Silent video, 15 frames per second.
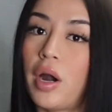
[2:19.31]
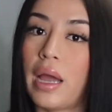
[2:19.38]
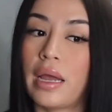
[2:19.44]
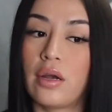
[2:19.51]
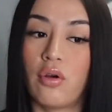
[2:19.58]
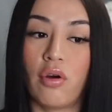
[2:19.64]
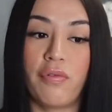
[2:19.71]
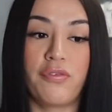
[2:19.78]
I
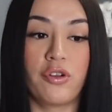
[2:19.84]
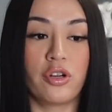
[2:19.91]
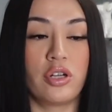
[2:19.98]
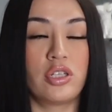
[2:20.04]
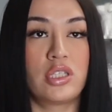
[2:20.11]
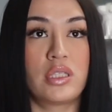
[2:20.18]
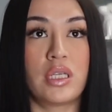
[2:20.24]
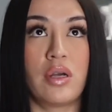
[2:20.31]
know if you're
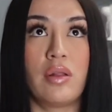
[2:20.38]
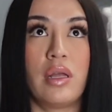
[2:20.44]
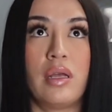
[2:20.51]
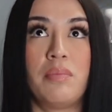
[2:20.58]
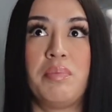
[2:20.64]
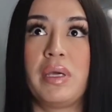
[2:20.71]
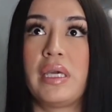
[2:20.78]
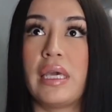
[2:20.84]
still
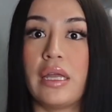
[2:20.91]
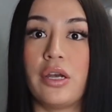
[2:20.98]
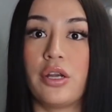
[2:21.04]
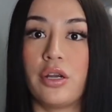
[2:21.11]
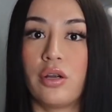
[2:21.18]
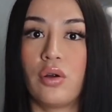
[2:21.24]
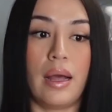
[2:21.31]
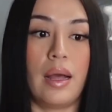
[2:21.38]
a
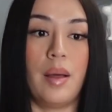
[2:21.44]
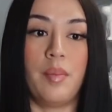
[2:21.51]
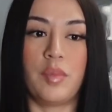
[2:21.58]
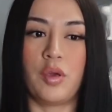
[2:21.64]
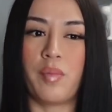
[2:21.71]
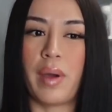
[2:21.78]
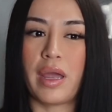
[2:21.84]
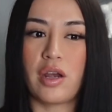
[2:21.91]
beginner,
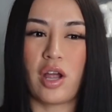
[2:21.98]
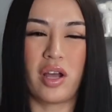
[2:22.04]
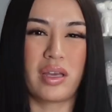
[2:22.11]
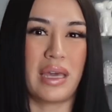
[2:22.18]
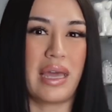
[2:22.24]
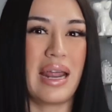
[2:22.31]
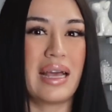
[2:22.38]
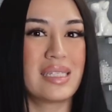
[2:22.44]
you might not
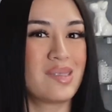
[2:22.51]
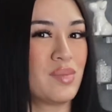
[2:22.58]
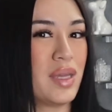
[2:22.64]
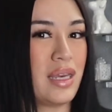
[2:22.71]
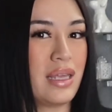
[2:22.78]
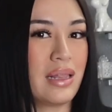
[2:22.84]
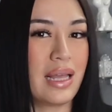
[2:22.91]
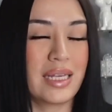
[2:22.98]
get as
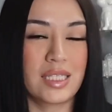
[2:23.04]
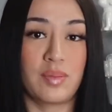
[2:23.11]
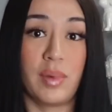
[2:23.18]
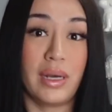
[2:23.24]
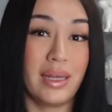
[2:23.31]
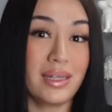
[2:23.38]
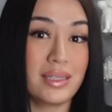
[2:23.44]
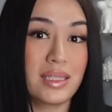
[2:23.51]
many last
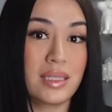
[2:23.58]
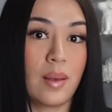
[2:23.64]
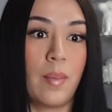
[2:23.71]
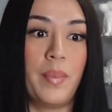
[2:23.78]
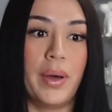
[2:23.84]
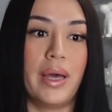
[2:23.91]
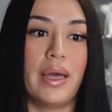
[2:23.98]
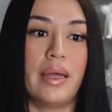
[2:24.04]
minutes,
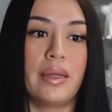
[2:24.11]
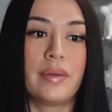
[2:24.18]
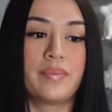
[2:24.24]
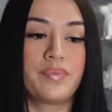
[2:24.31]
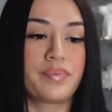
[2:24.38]
but